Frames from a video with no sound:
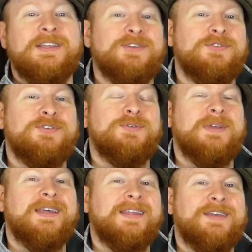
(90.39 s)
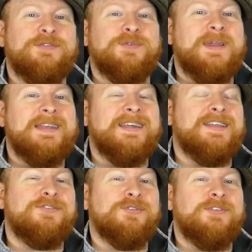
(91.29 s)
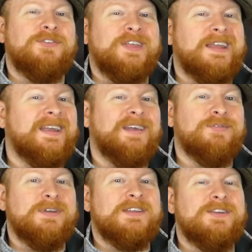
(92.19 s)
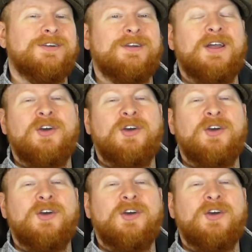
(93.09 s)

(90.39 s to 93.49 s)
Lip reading: You do get a free night certificate every year